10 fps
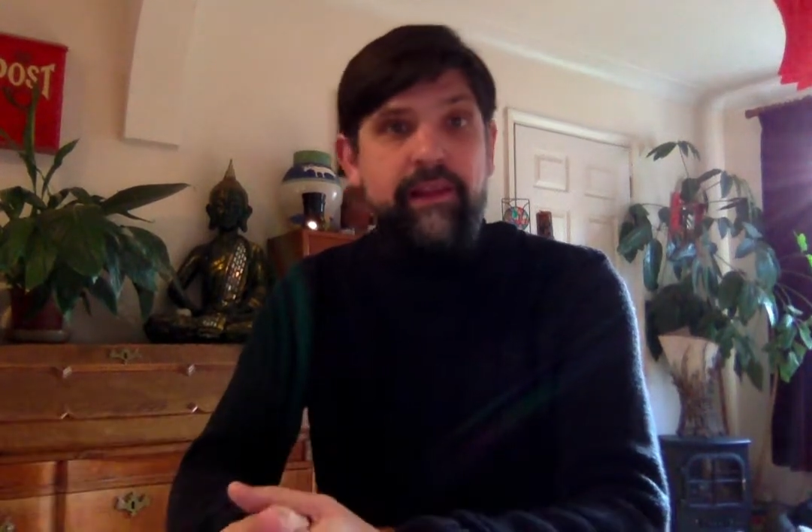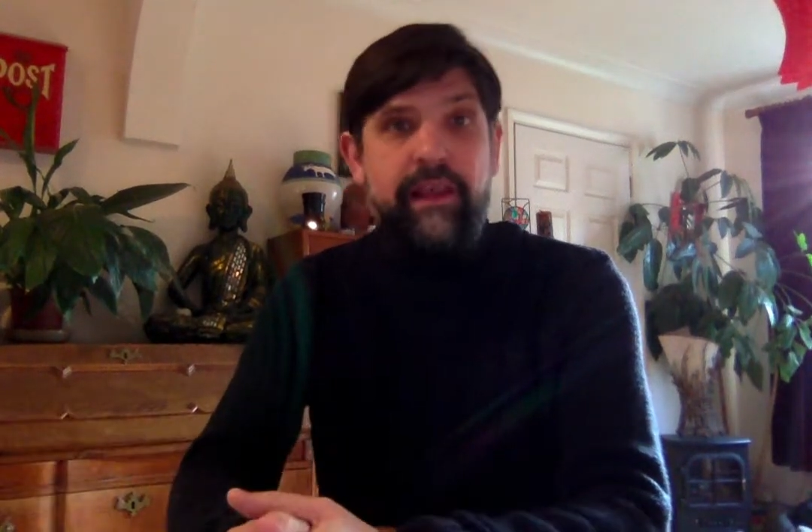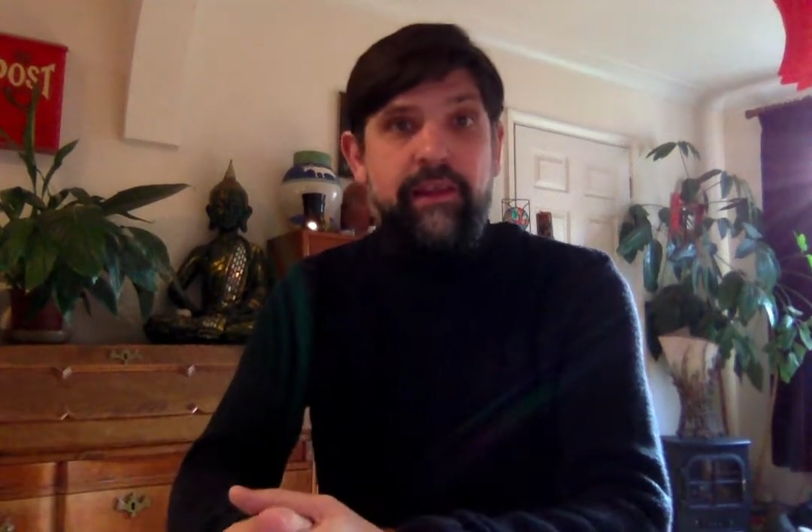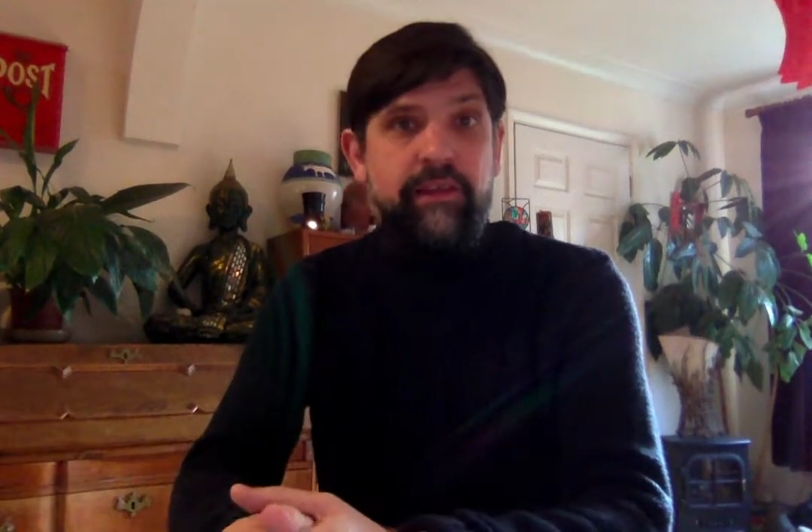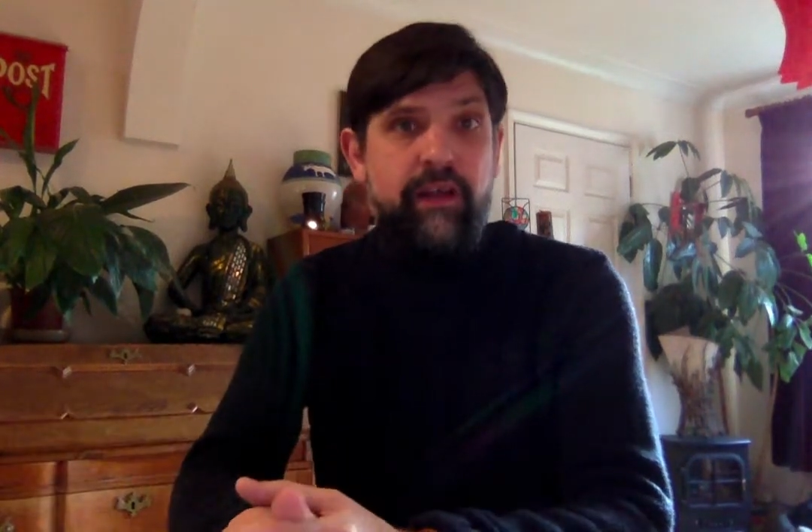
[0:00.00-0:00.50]

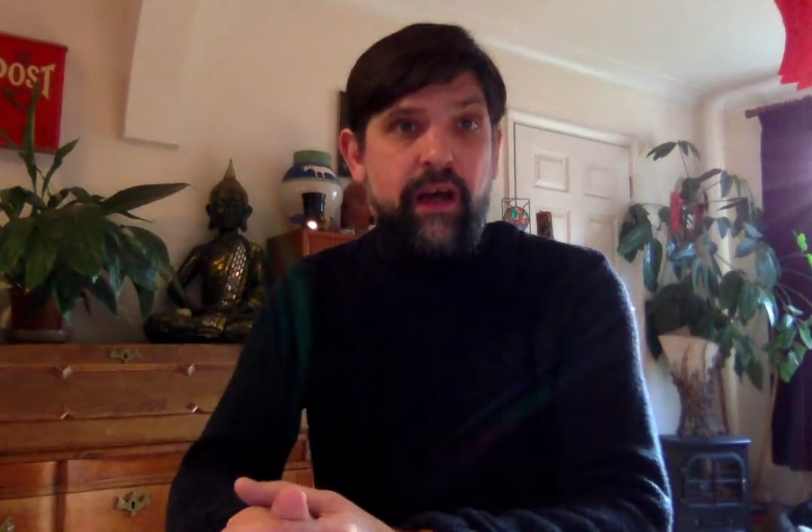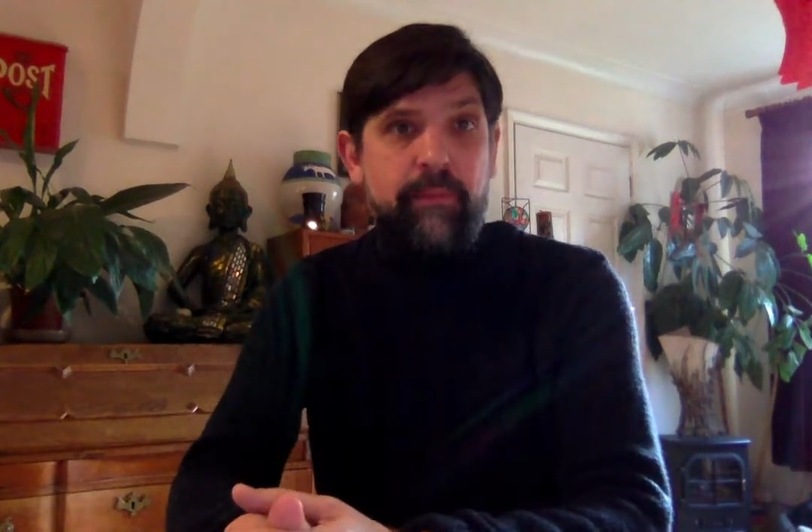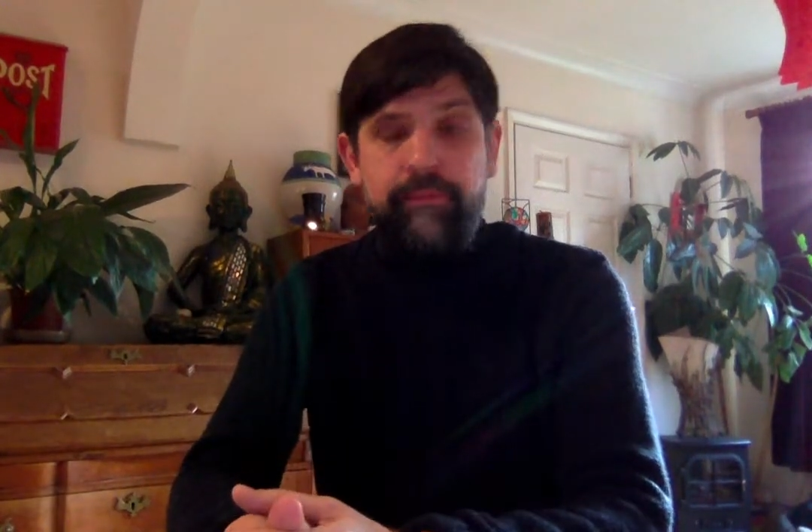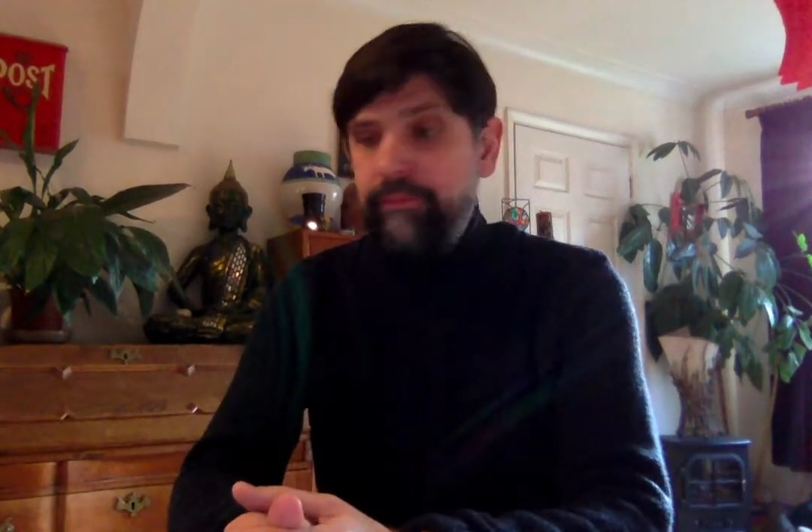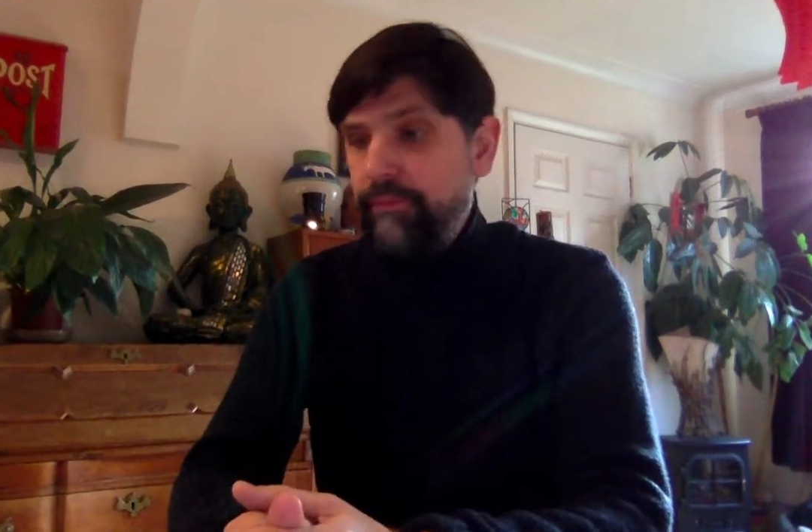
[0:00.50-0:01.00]
these
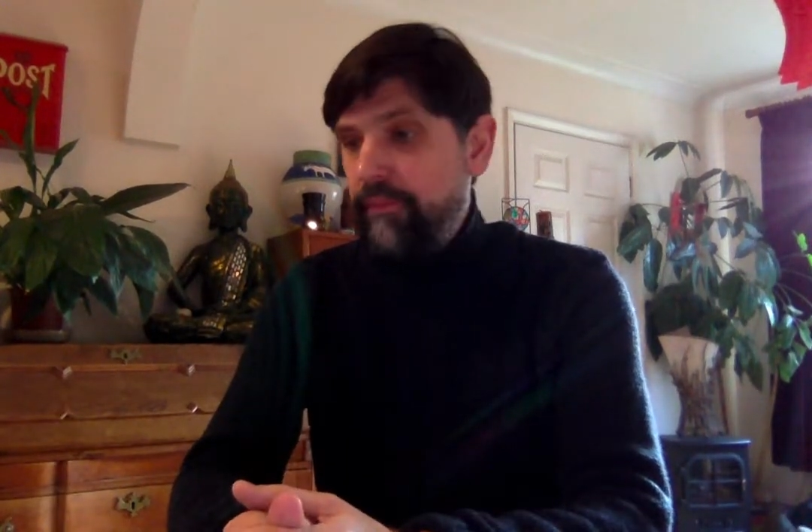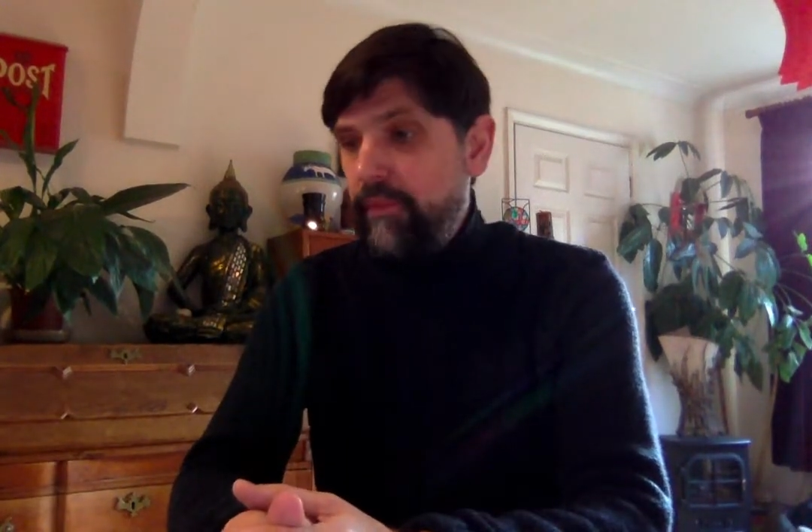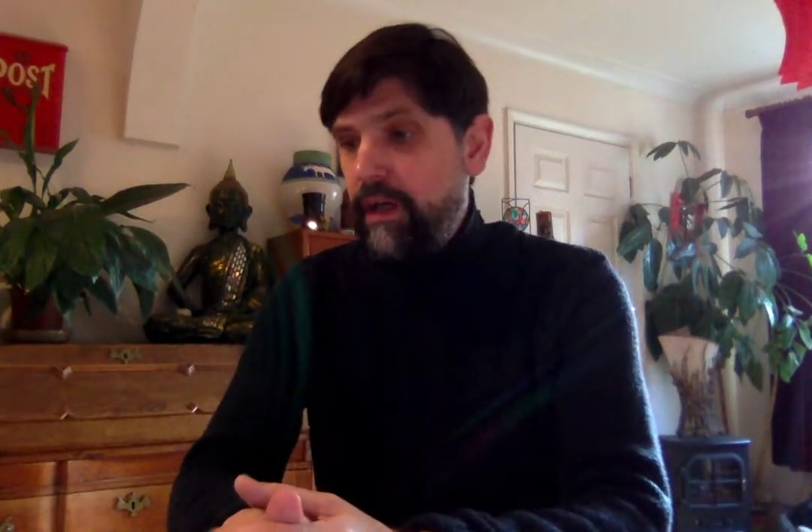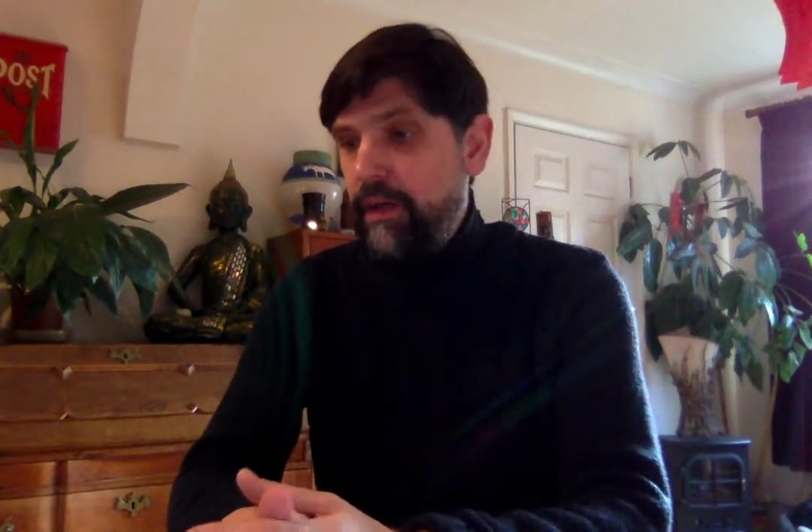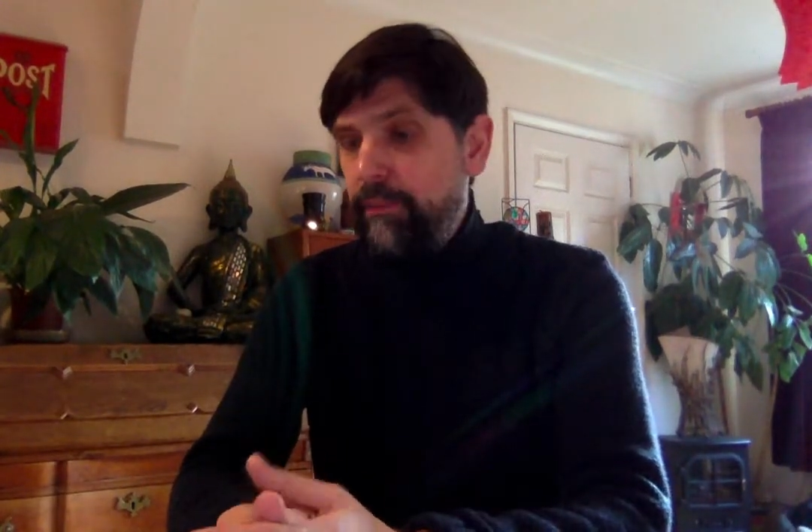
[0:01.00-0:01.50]

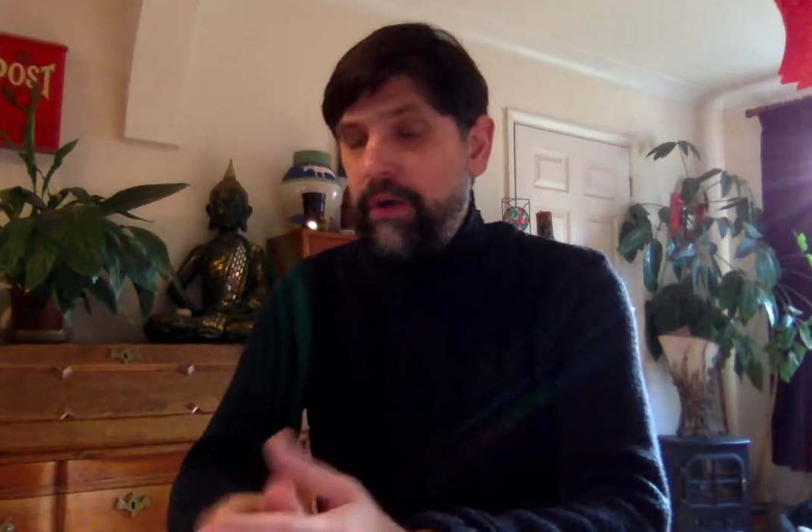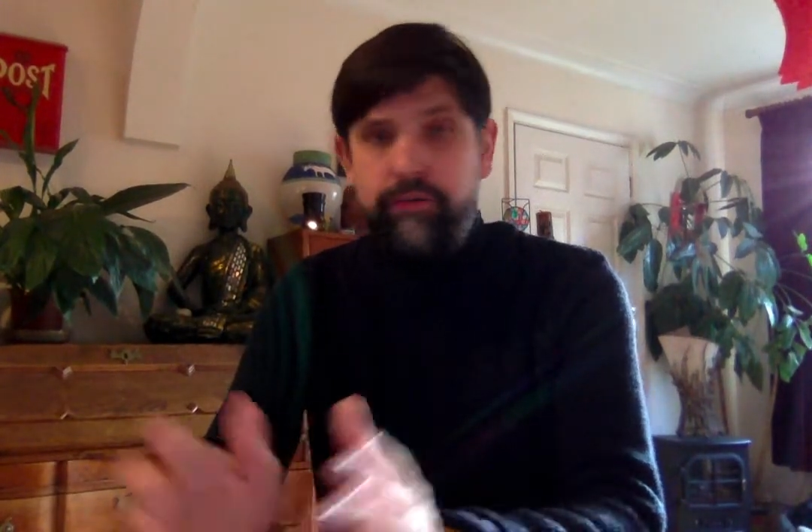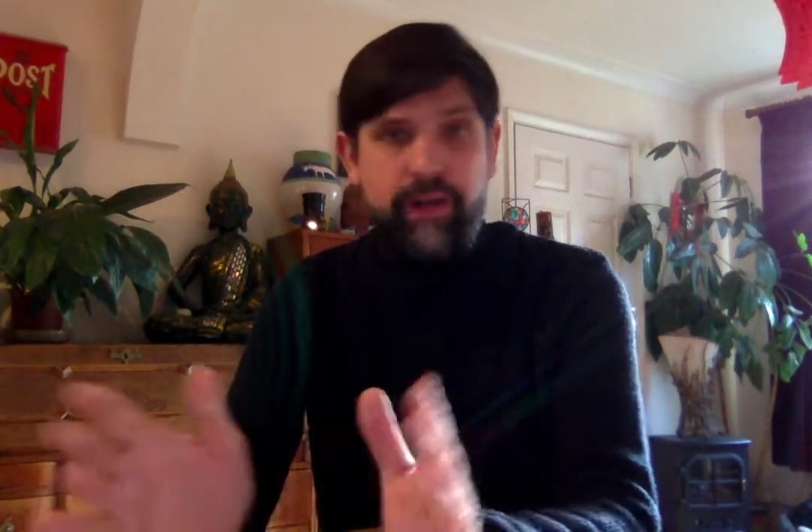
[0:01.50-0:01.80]
Bach